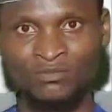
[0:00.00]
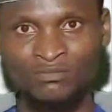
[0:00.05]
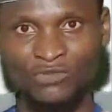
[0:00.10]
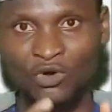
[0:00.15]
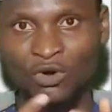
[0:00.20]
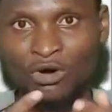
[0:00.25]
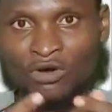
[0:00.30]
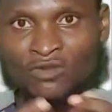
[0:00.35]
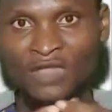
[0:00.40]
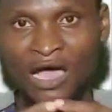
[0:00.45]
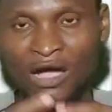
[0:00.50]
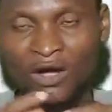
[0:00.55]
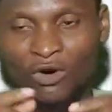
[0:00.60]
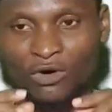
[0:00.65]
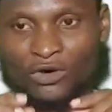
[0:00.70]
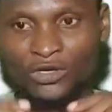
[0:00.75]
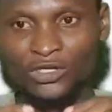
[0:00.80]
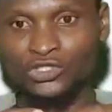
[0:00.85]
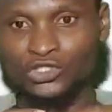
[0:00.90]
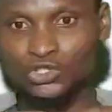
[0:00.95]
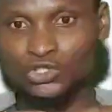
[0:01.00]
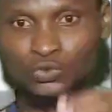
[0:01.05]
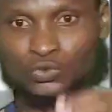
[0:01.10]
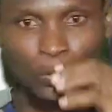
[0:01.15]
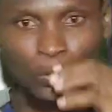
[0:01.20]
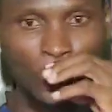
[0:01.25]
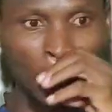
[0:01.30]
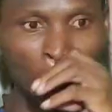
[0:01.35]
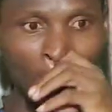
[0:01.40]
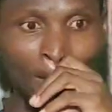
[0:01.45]
Because according
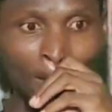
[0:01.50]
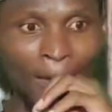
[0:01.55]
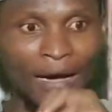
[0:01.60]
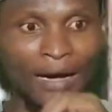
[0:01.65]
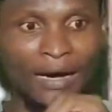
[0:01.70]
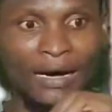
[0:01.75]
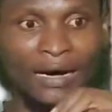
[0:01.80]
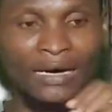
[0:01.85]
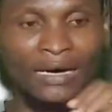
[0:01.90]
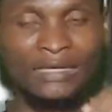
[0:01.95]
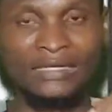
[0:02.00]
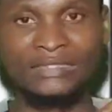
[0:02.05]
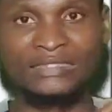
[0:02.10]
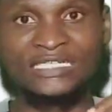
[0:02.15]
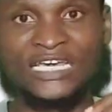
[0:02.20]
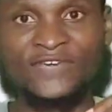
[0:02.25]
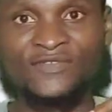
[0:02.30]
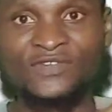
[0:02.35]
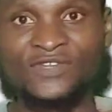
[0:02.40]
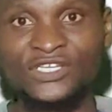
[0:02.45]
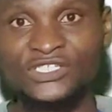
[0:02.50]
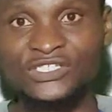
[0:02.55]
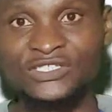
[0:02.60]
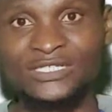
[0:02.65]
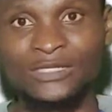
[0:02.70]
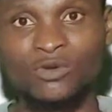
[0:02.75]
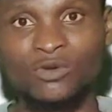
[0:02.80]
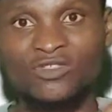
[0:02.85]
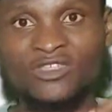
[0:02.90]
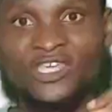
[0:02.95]
to a definition
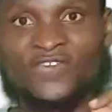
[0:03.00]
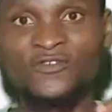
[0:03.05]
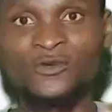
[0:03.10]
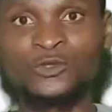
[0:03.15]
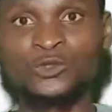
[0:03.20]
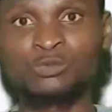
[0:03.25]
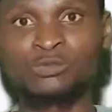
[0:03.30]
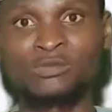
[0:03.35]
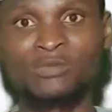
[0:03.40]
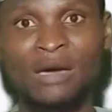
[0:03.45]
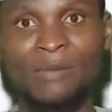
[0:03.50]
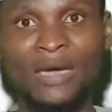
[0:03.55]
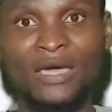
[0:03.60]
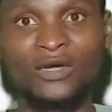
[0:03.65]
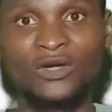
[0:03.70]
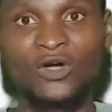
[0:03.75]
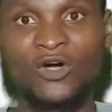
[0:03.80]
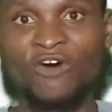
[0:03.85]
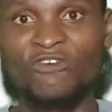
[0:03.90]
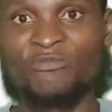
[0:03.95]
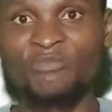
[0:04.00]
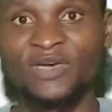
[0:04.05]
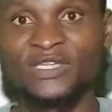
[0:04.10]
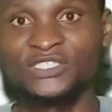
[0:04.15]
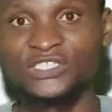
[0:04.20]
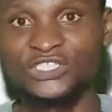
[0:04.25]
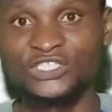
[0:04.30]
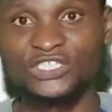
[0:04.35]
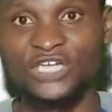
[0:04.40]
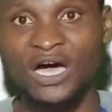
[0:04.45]
that was given to me by my
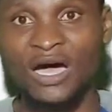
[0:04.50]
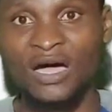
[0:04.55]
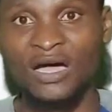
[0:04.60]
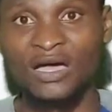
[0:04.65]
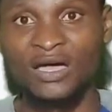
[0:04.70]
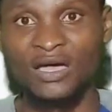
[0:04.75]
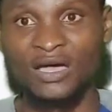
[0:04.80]
government teacher